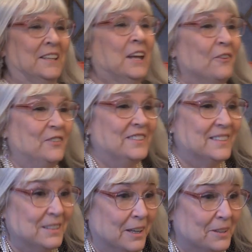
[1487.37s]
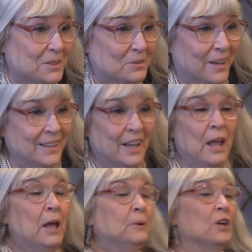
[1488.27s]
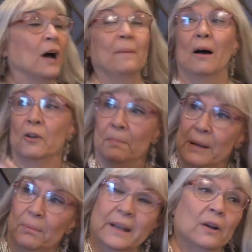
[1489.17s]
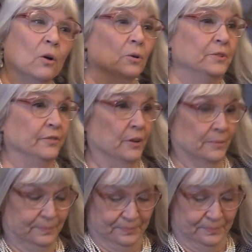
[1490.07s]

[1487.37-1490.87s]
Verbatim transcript: see if it sticks, right? Tom, how can people get a hold of you?